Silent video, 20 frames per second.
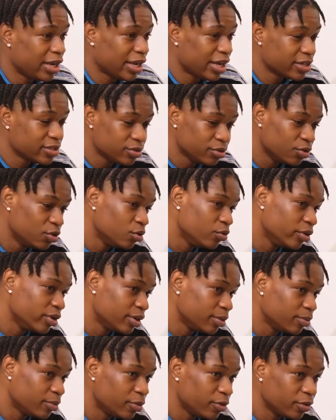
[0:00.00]
like to go with
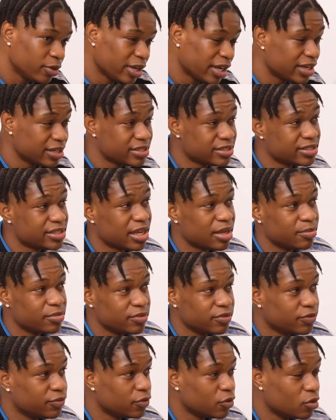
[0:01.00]
a more like
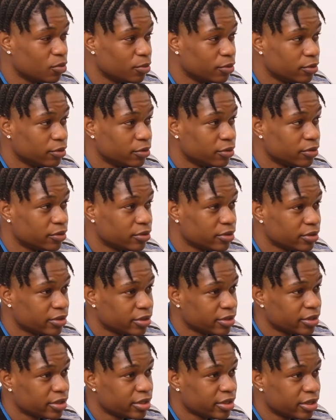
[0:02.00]
semi-formal,
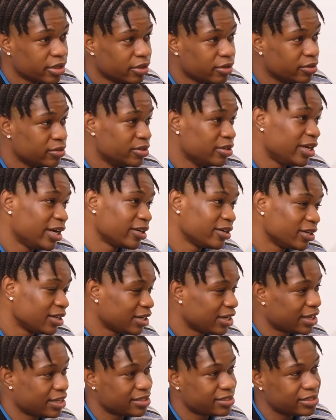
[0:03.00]
on like a
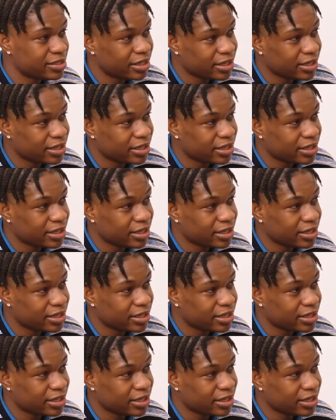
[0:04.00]
classy